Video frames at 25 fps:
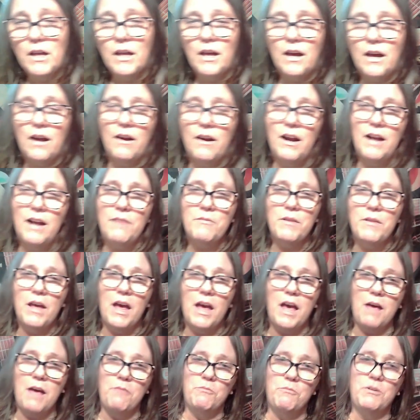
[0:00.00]
All right.
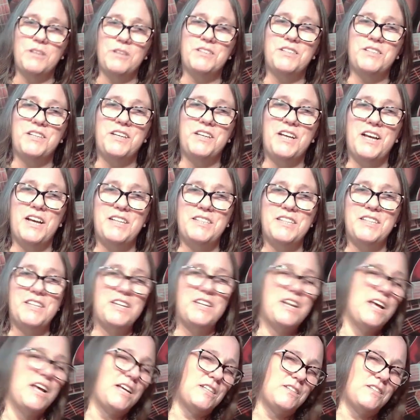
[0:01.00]
And we'll see you guys in
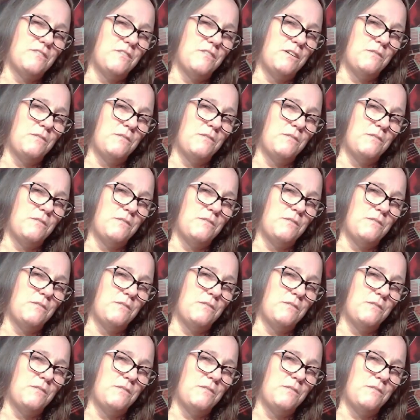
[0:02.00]
the next one.